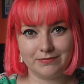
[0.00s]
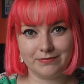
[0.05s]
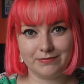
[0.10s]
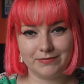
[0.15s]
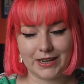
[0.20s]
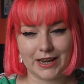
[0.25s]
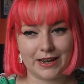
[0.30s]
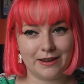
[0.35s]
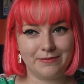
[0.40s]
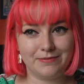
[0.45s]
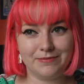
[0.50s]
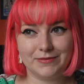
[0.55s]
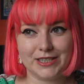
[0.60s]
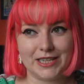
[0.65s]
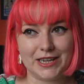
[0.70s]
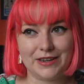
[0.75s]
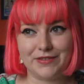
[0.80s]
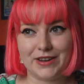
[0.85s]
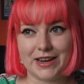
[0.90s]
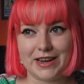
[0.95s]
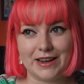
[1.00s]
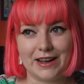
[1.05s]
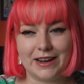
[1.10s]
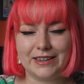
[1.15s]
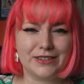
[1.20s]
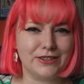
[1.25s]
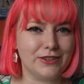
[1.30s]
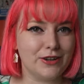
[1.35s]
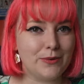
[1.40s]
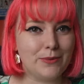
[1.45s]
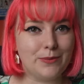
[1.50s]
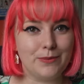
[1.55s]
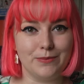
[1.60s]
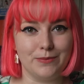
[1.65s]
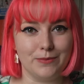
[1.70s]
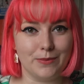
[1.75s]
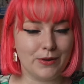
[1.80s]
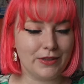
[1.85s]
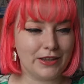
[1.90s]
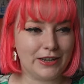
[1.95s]
yeah, TV, I don't know
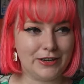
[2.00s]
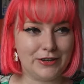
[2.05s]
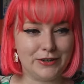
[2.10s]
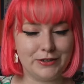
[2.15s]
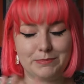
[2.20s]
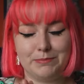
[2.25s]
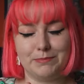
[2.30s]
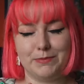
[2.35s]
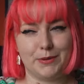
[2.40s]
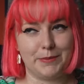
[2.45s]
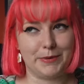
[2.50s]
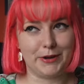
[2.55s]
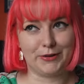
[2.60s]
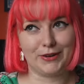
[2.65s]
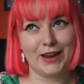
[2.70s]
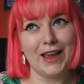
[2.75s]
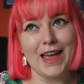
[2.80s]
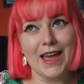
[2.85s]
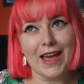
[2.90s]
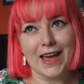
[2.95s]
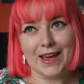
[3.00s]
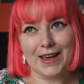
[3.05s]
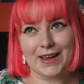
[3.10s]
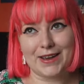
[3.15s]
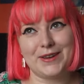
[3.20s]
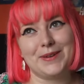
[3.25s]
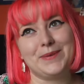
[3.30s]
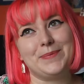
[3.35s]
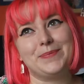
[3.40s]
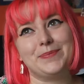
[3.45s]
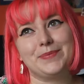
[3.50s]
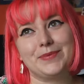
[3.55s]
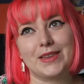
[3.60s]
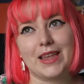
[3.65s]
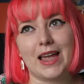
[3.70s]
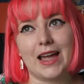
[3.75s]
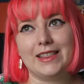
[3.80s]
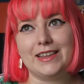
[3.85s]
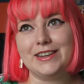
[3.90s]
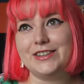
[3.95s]
what they use, put me on, and
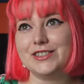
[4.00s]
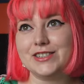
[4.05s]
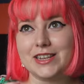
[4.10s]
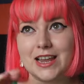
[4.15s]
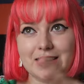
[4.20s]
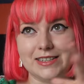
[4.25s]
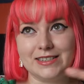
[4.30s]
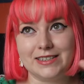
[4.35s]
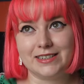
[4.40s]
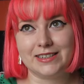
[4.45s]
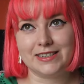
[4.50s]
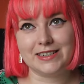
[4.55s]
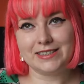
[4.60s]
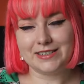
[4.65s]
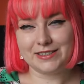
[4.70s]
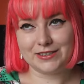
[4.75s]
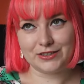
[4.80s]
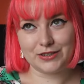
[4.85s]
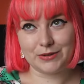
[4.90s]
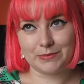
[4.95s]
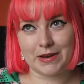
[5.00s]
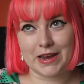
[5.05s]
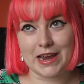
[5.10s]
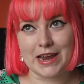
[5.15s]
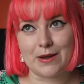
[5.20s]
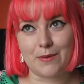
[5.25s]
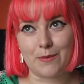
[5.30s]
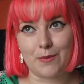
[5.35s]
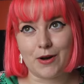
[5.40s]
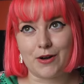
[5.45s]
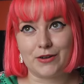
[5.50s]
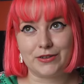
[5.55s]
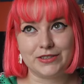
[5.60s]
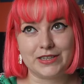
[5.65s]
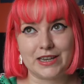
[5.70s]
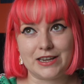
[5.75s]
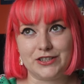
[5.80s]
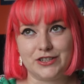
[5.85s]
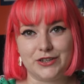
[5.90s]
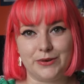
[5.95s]
they just like to listen to me whilst
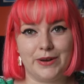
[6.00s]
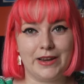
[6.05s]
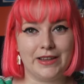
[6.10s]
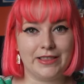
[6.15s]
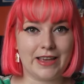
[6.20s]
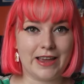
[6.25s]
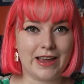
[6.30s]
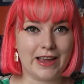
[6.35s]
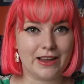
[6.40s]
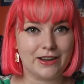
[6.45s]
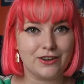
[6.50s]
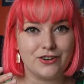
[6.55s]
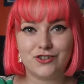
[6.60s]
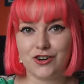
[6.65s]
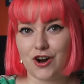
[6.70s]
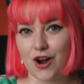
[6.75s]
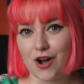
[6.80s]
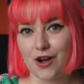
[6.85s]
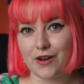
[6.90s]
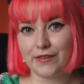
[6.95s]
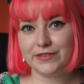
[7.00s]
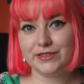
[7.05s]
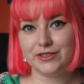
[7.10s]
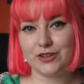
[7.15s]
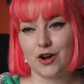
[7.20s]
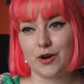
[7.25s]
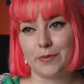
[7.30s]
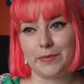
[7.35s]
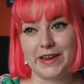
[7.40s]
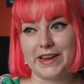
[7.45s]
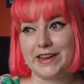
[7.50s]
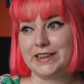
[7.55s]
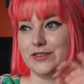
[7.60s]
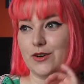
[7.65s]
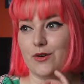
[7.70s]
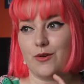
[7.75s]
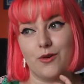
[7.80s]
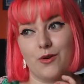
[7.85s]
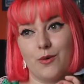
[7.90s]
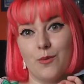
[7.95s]
they're doing their crafts, hobbies,
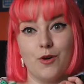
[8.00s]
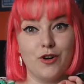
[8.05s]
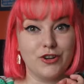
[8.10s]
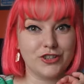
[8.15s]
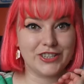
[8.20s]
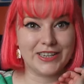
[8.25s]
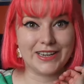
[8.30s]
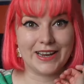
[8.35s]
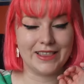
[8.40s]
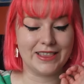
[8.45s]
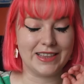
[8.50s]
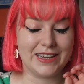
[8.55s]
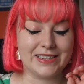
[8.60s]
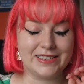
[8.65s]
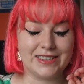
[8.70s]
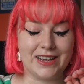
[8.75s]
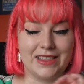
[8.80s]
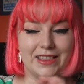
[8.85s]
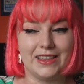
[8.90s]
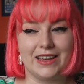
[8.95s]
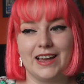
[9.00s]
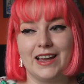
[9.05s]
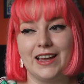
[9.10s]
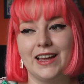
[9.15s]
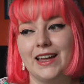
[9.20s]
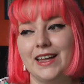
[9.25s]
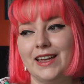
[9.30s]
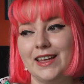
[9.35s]
or washing and things like that.